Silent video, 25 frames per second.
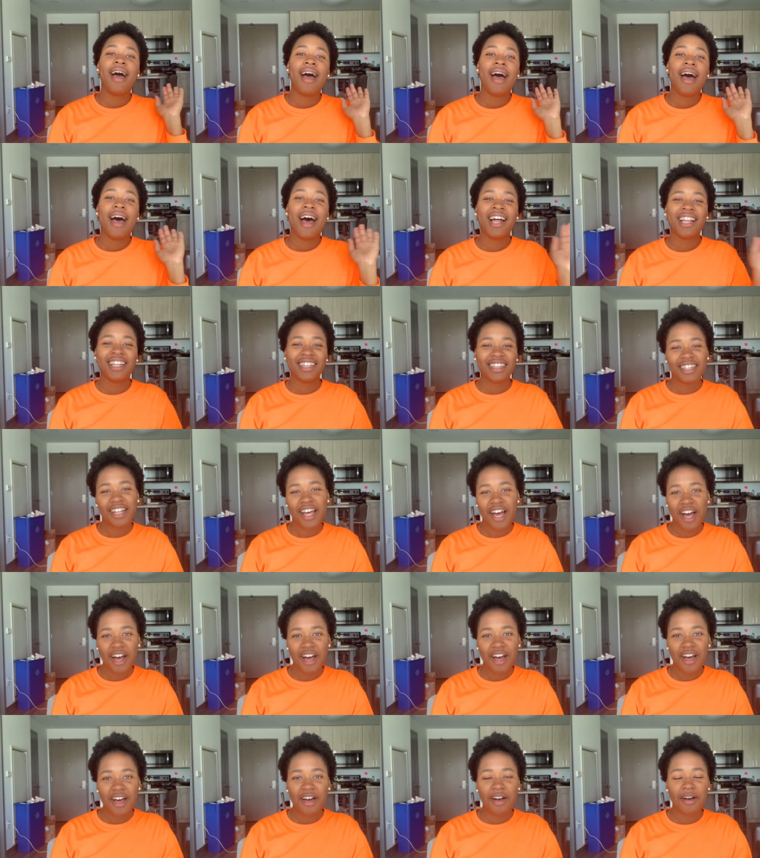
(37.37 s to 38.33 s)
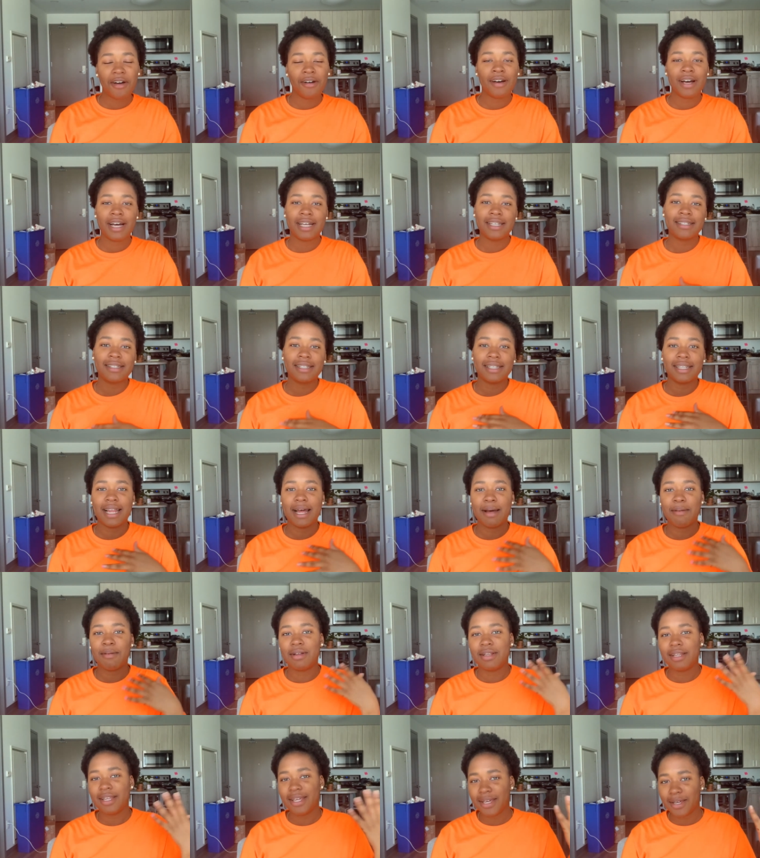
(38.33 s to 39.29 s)
Hello,
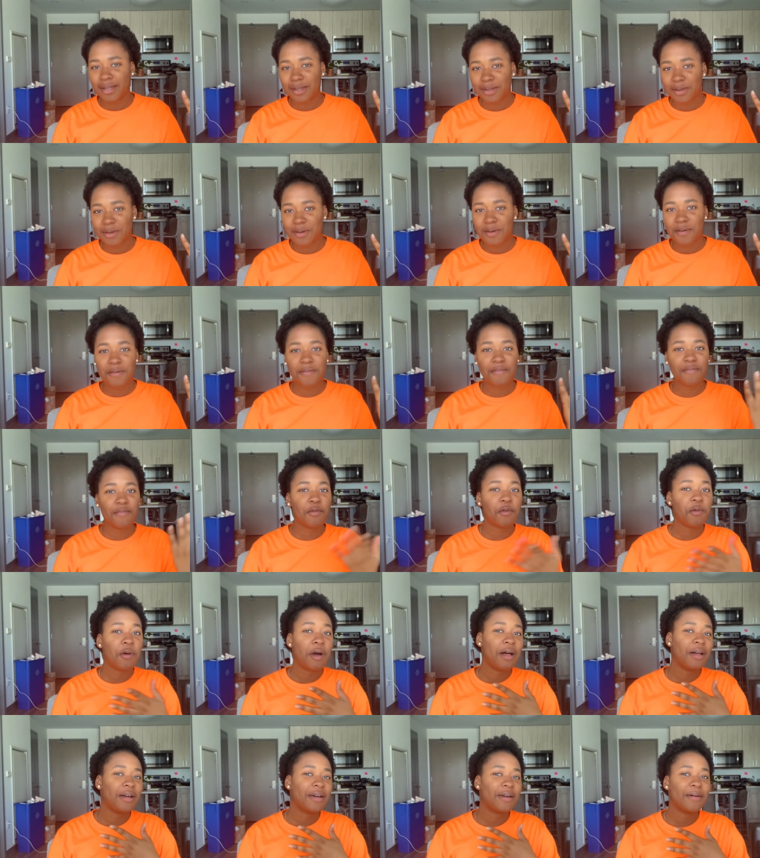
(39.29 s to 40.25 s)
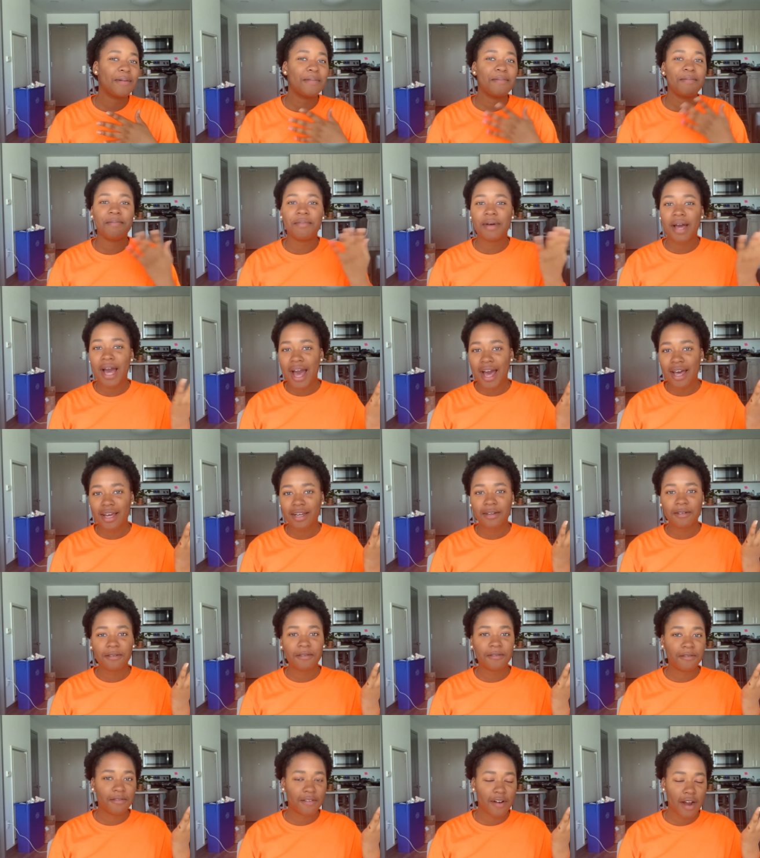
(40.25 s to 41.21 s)
assalamu alaikum, welcome
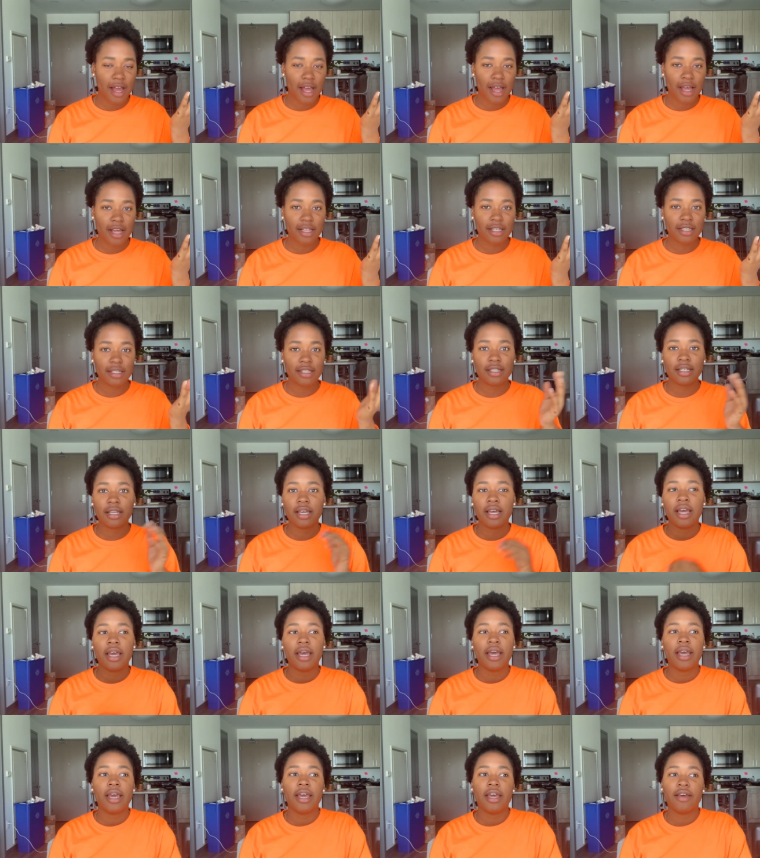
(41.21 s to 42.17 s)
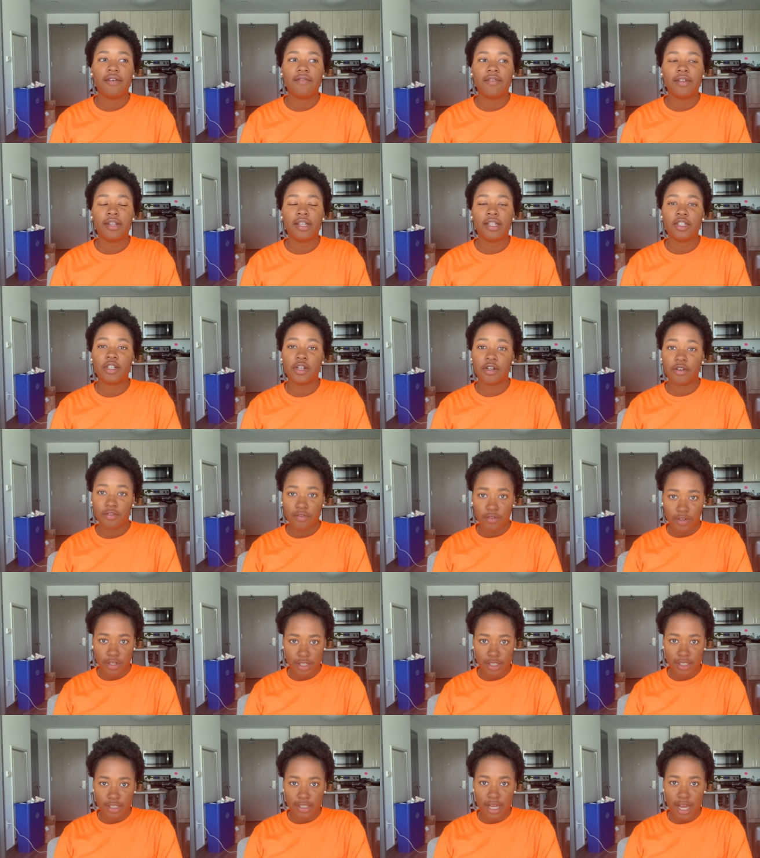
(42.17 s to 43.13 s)
back friends. If it is your
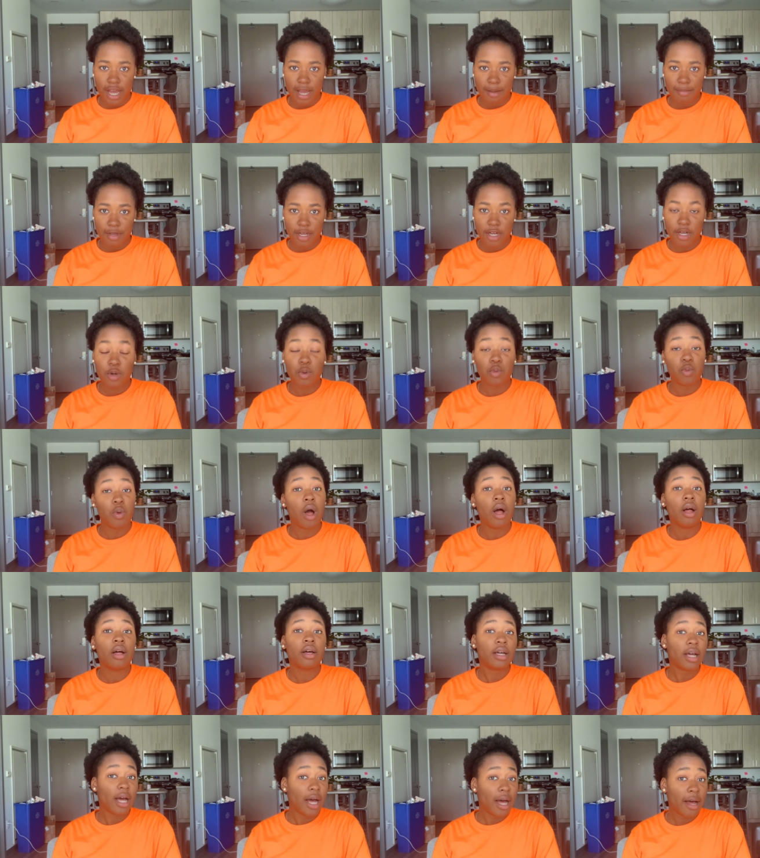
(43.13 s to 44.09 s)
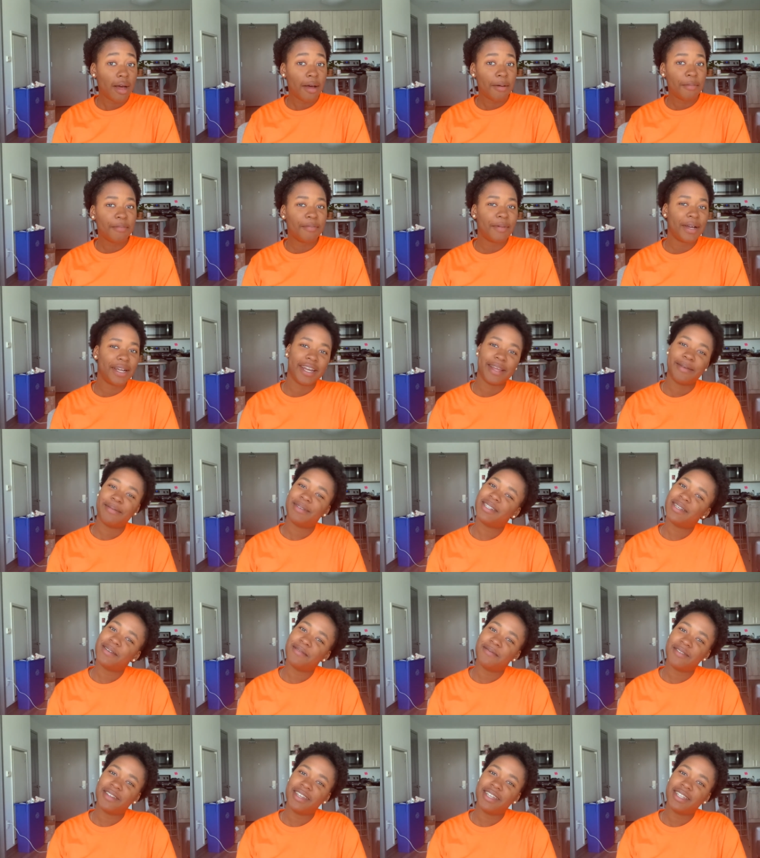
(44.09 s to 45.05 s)
first time here, welcome. My name is
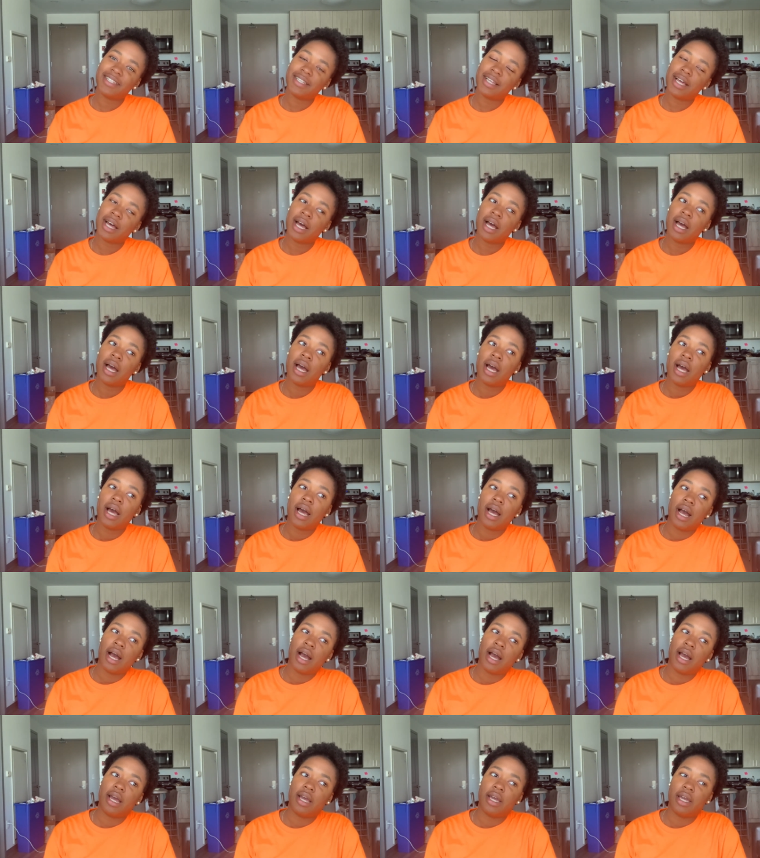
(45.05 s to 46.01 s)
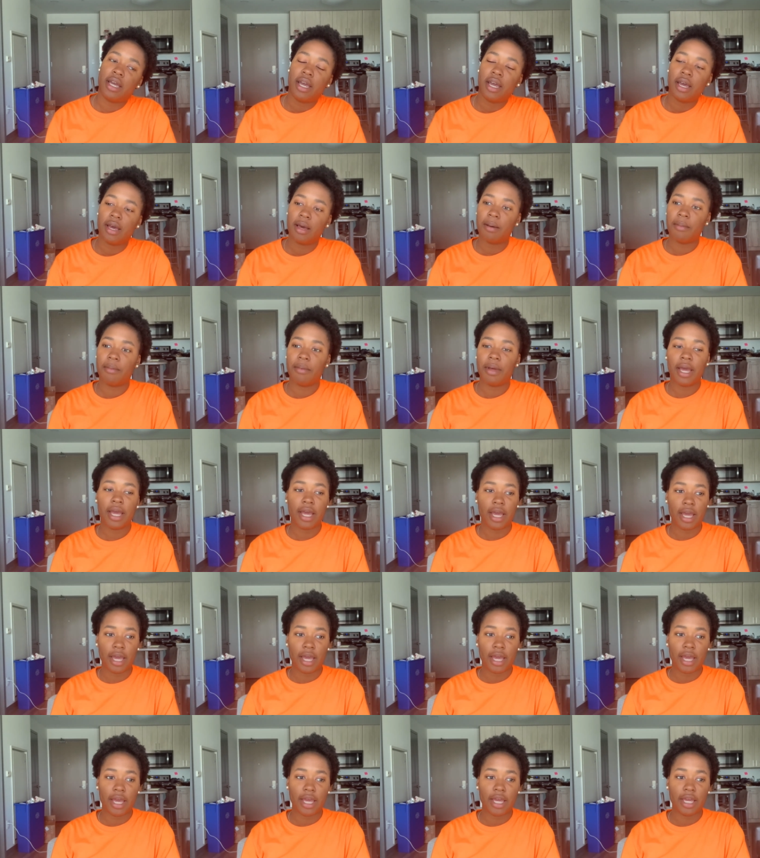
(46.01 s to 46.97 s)
Hafiza. I am
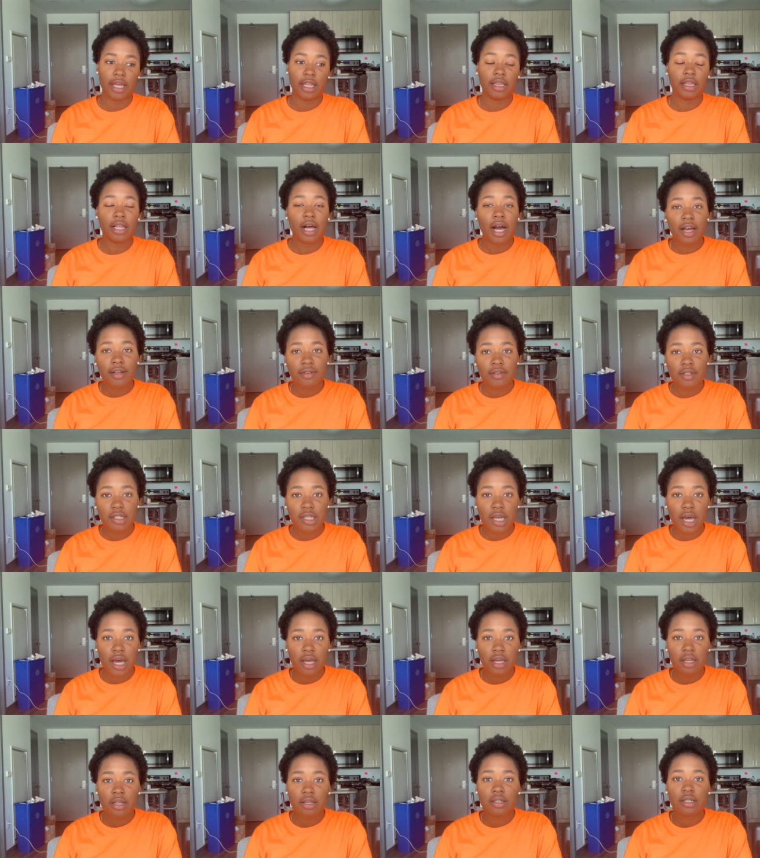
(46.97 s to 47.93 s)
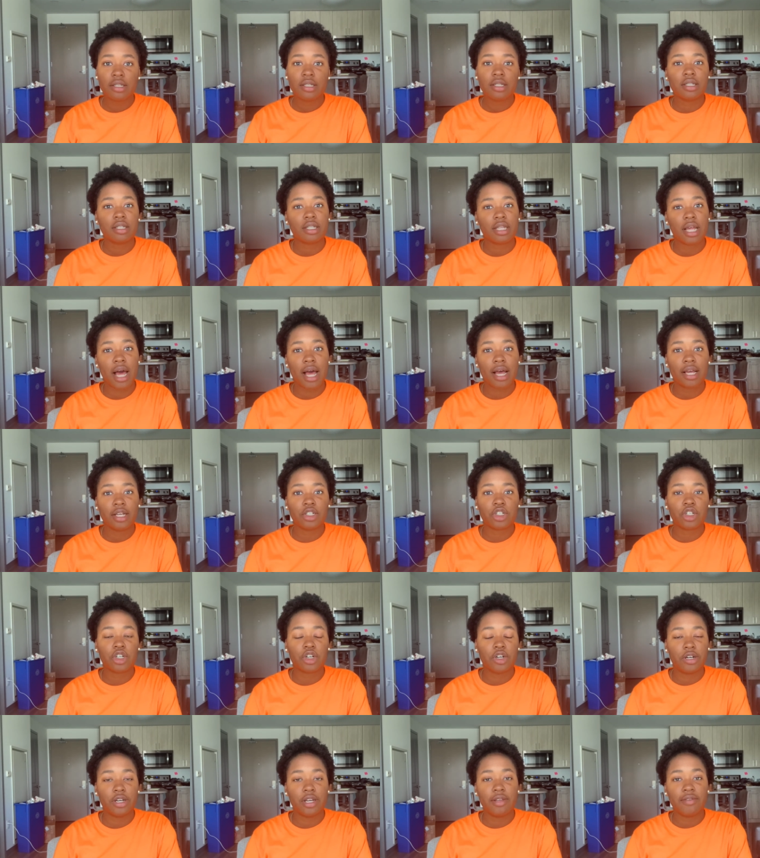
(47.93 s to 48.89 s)
a lifestyle slash
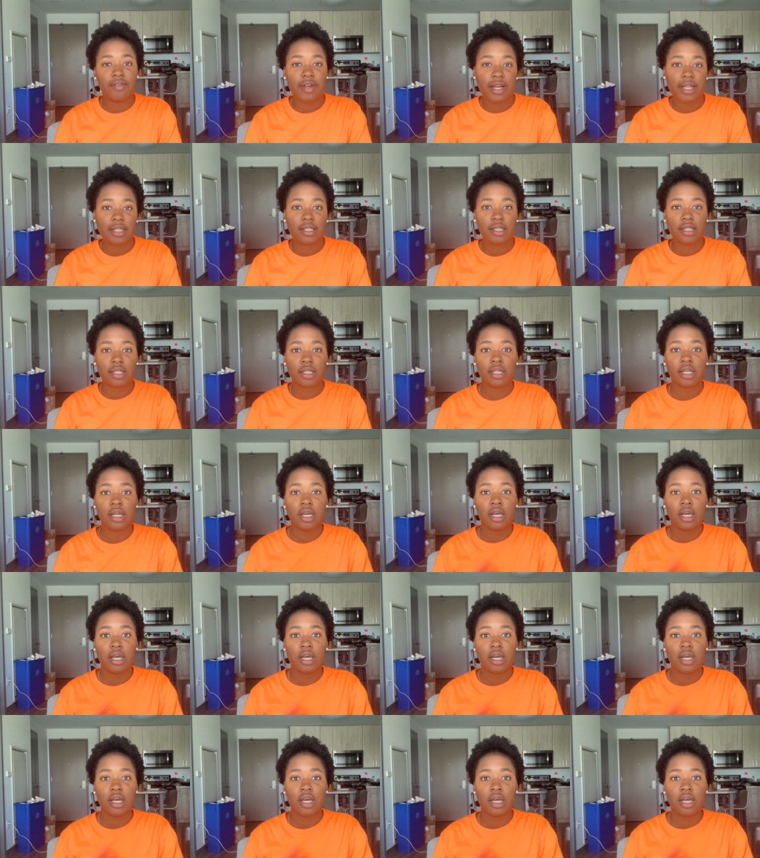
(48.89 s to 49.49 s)
current events